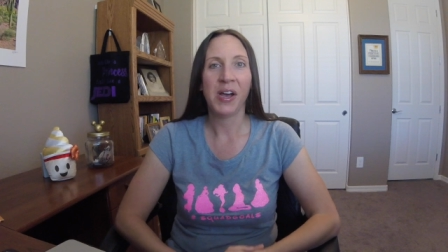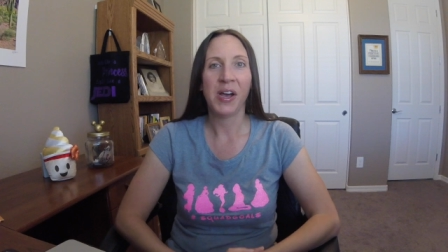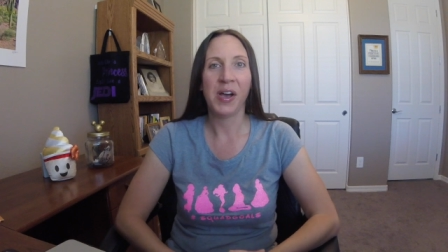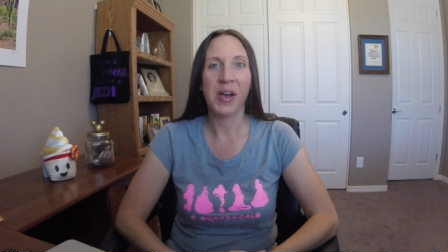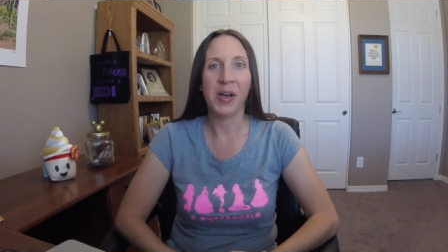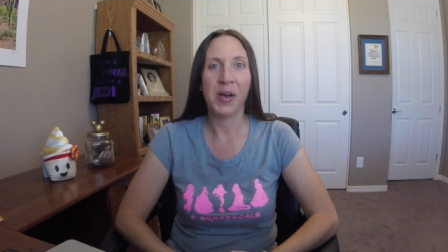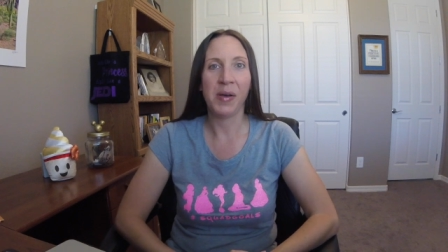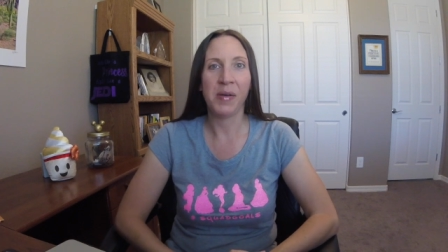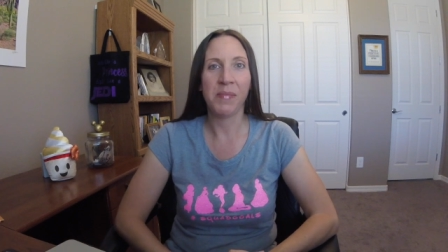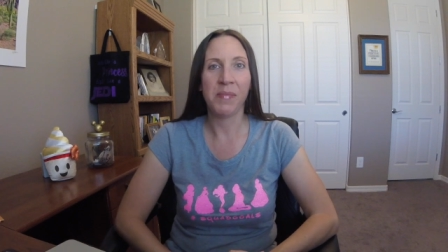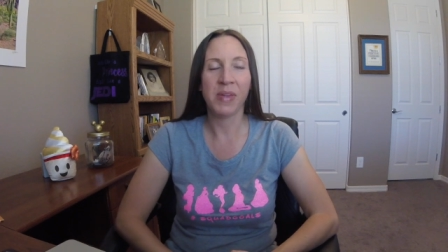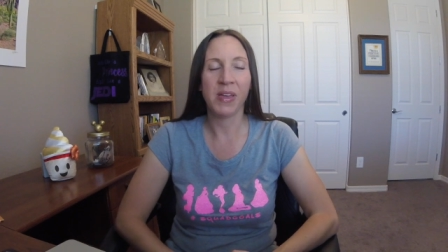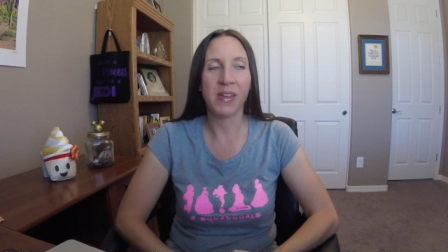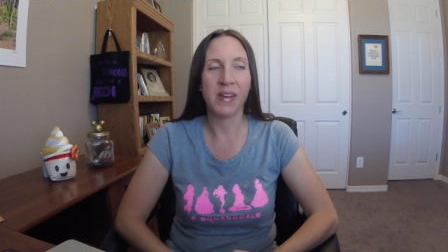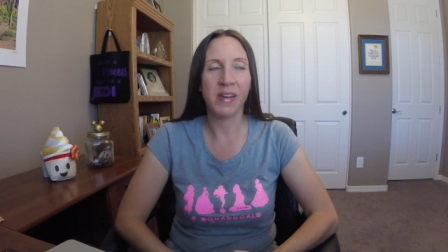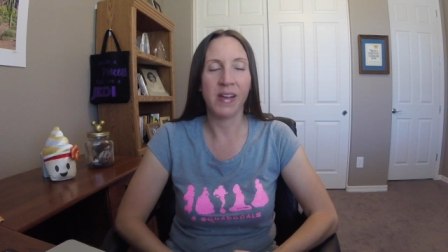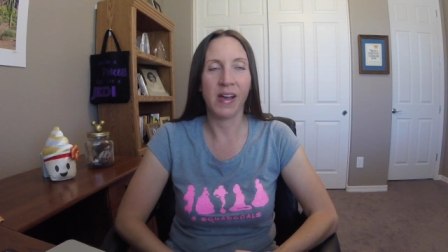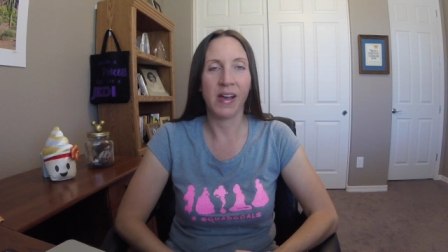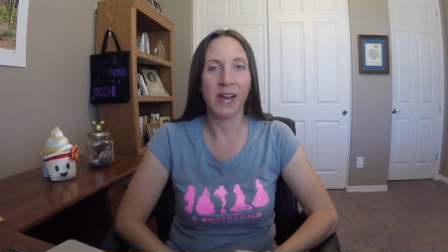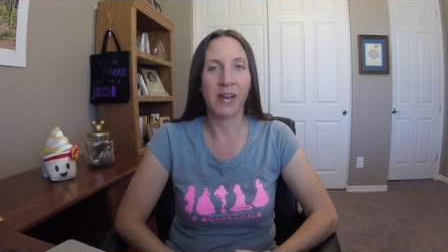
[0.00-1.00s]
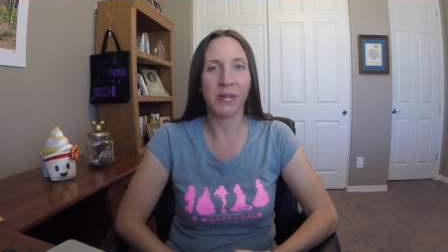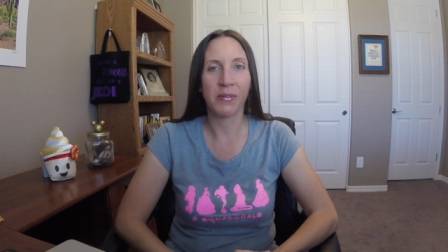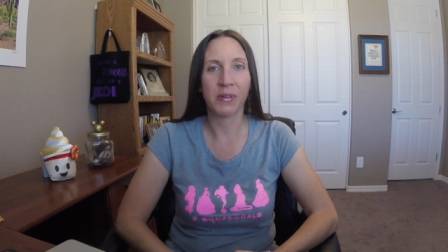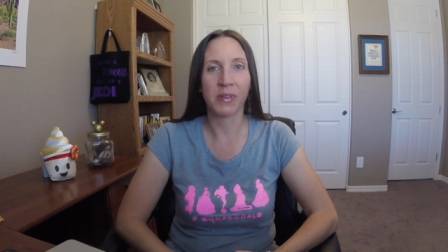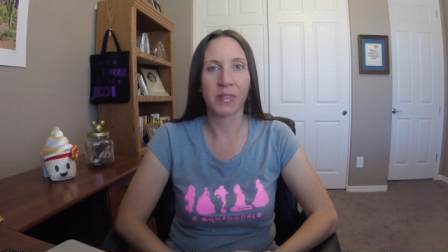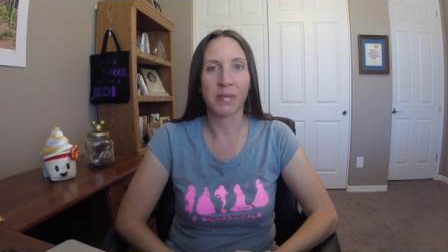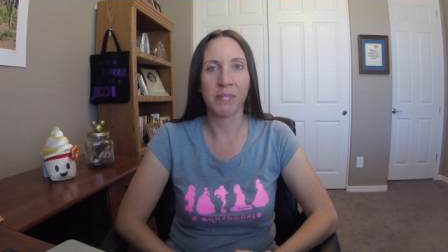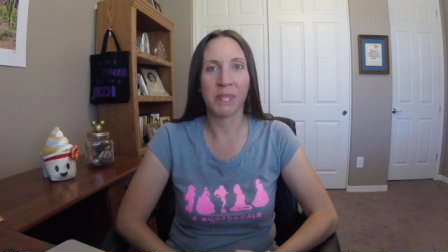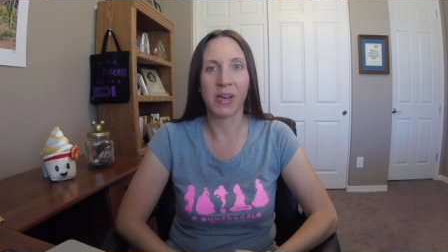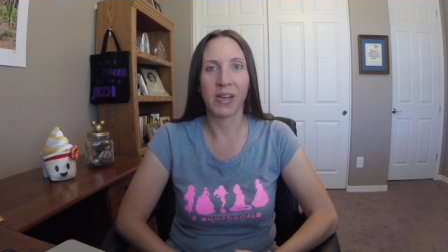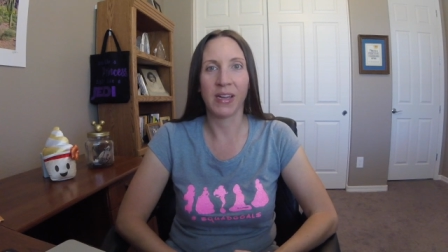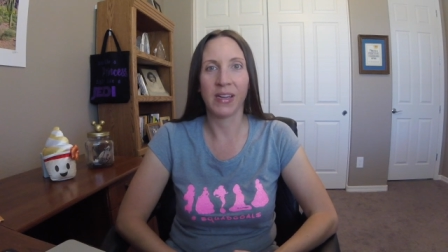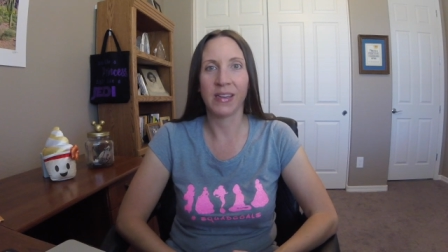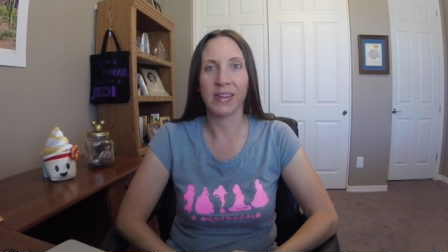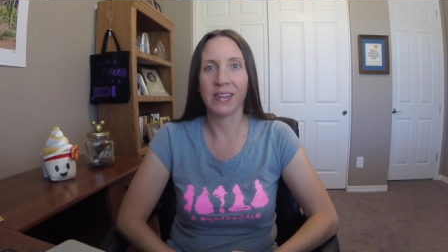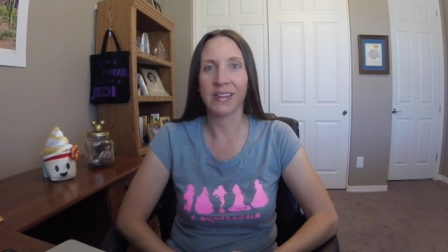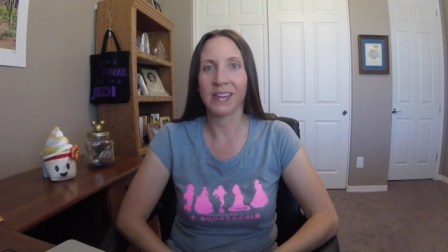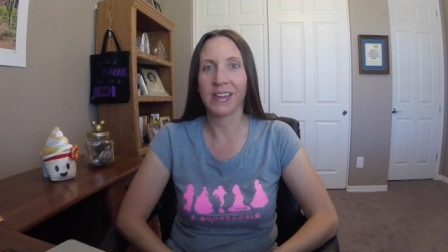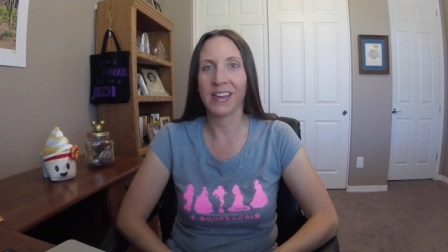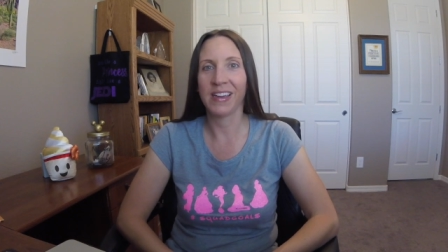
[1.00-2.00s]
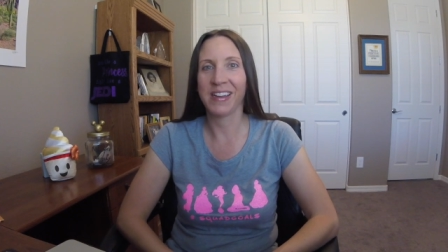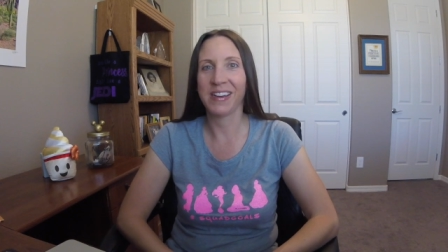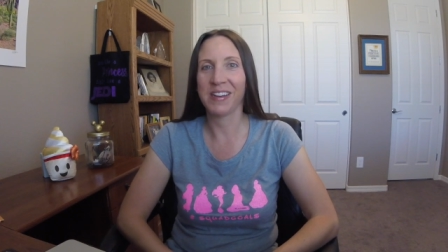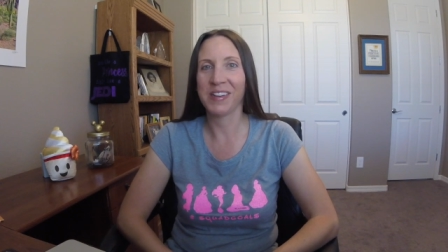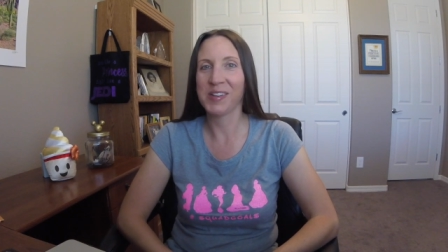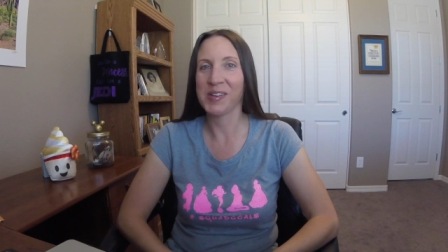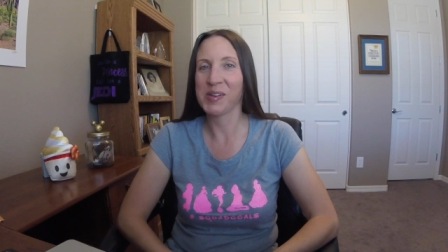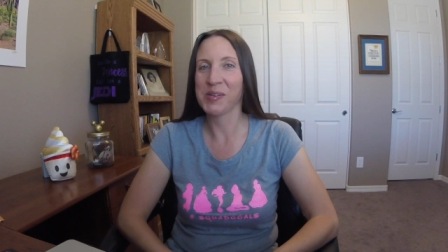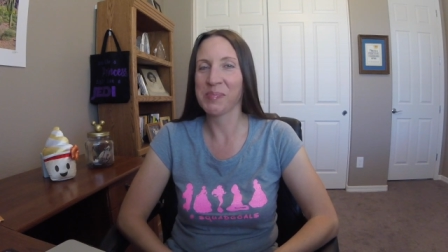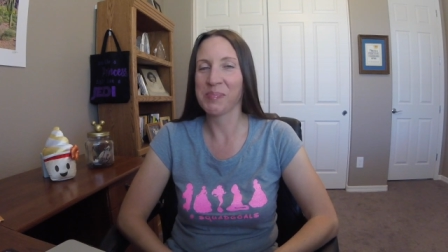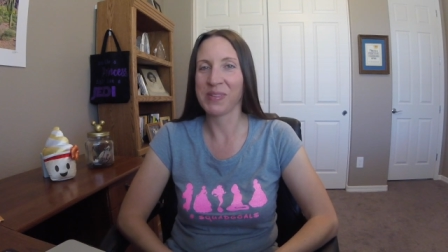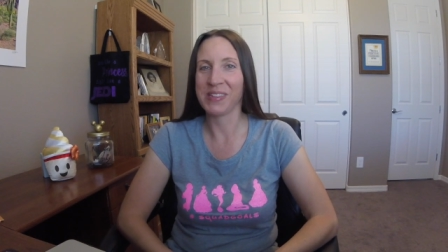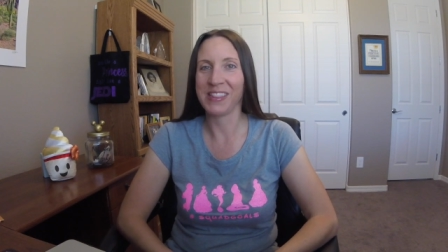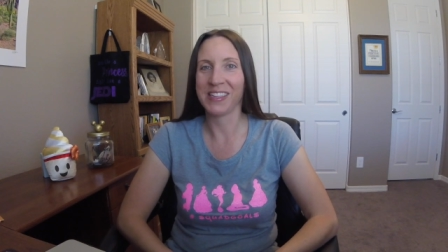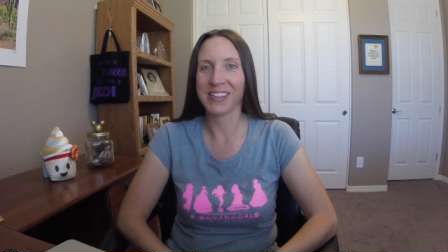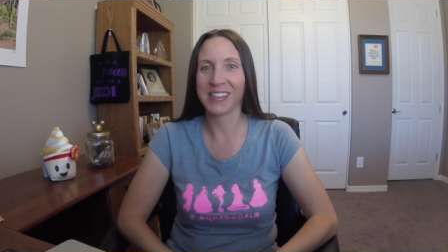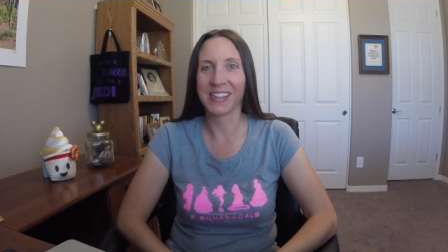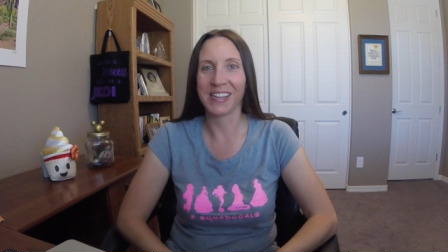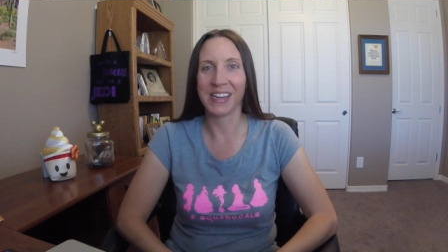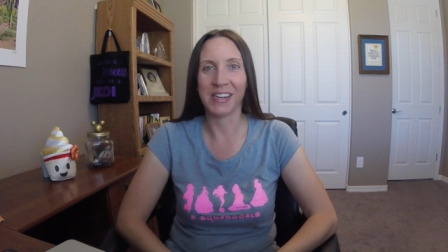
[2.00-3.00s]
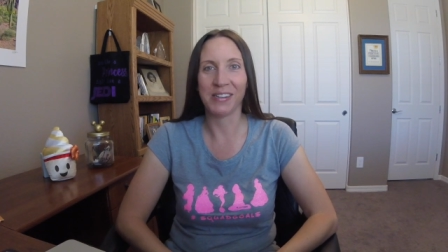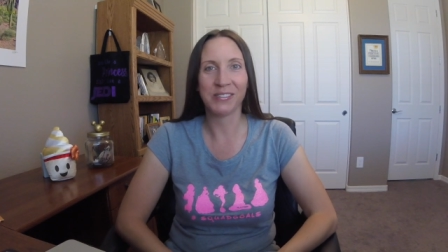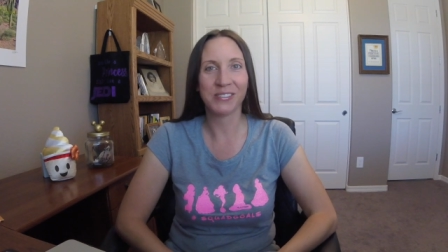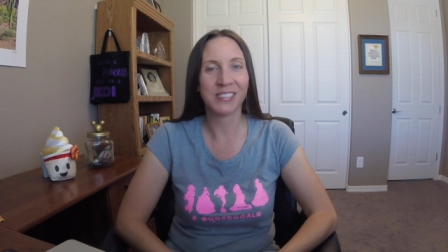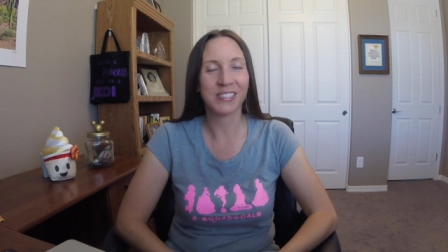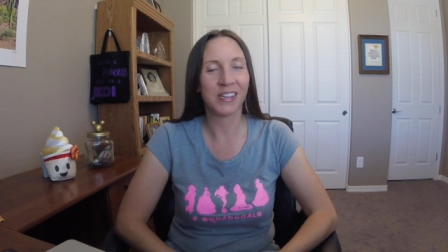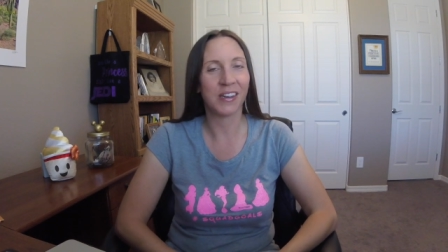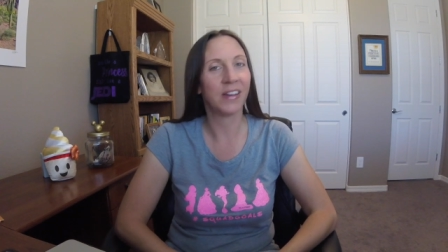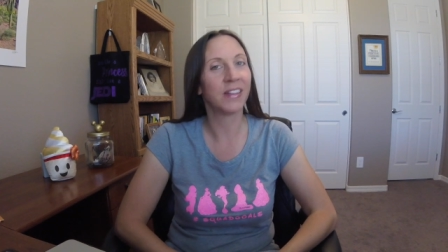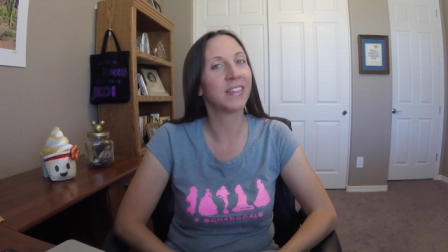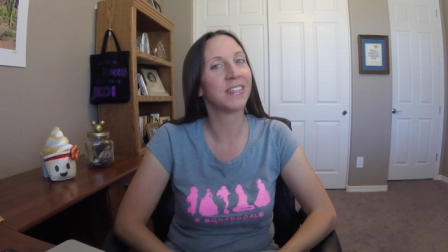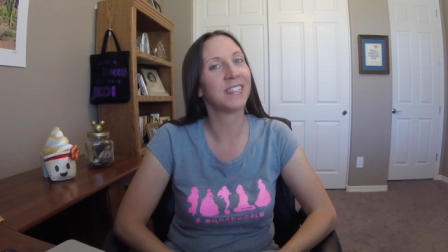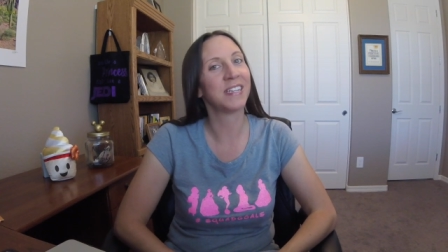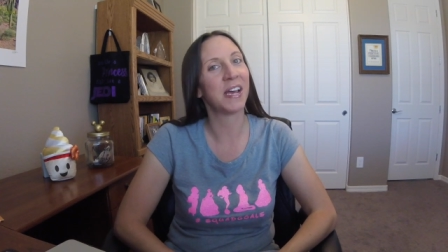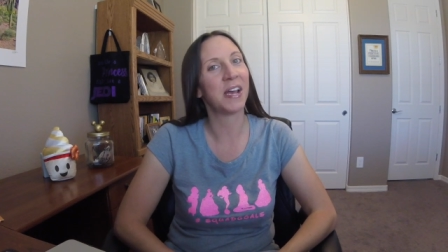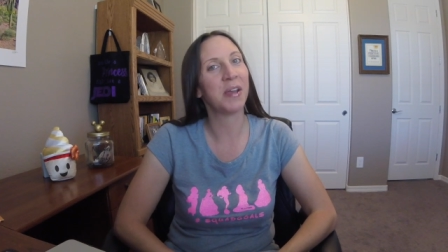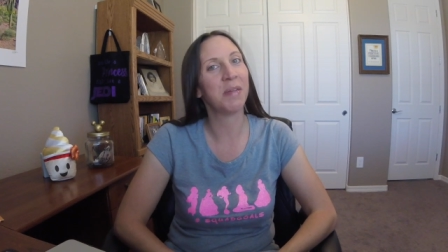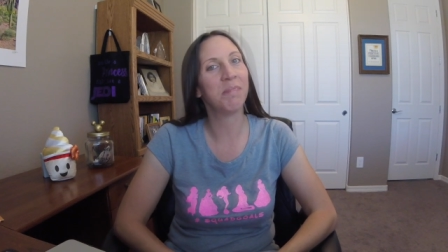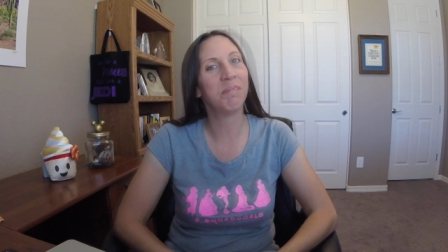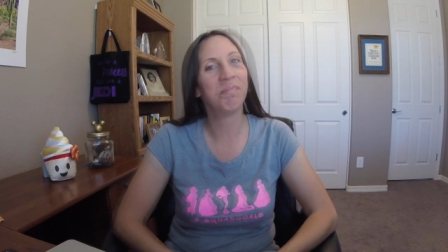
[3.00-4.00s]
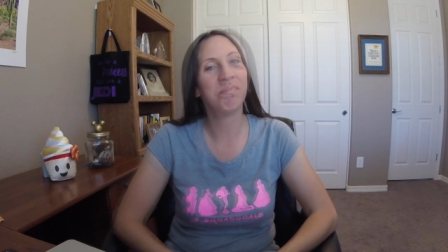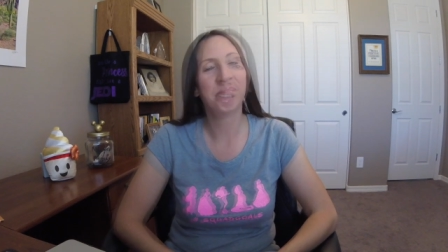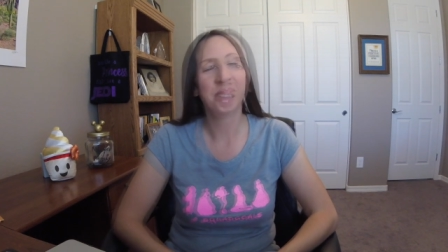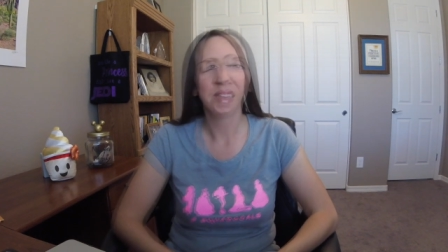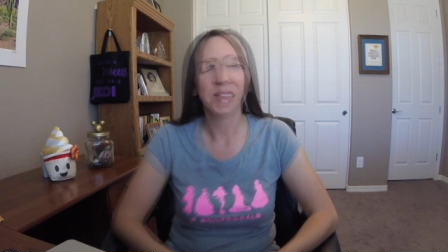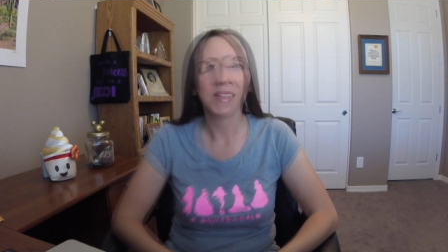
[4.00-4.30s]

um, and not with my head up in the clouds all the time.